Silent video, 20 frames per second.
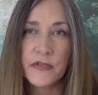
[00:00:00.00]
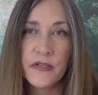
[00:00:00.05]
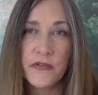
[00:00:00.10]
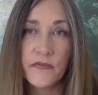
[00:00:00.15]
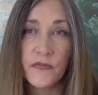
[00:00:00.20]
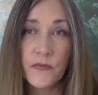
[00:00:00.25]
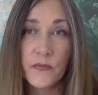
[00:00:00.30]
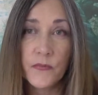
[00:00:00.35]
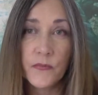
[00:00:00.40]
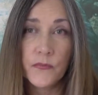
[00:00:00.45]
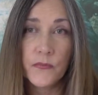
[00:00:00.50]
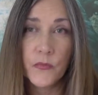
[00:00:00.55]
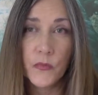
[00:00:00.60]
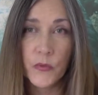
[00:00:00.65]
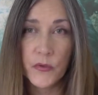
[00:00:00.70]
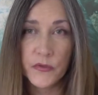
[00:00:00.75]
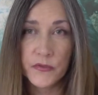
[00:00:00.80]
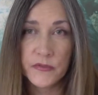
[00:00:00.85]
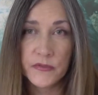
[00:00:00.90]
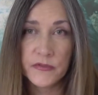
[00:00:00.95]
even
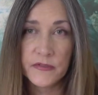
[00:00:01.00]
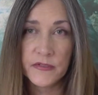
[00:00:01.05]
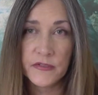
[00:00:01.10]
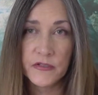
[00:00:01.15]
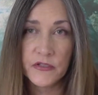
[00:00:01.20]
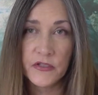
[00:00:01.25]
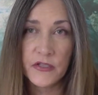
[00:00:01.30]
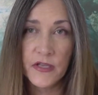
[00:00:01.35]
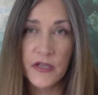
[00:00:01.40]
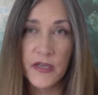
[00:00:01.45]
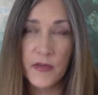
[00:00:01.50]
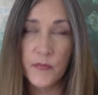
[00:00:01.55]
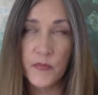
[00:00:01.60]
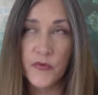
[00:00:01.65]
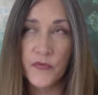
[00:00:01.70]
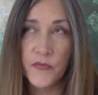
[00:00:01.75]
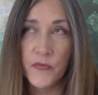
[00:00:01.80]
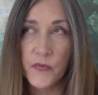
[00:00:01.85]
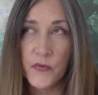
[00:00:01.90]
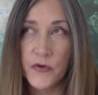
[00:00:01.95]
worse than she had
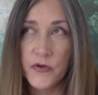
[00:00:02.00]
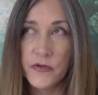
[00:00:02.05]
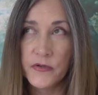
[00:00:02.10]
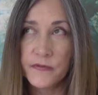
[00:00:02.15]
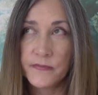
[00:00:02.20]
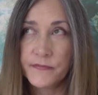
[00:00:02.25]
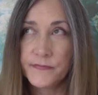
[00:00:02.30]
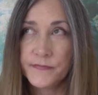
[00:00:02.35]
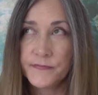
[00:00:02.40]
before.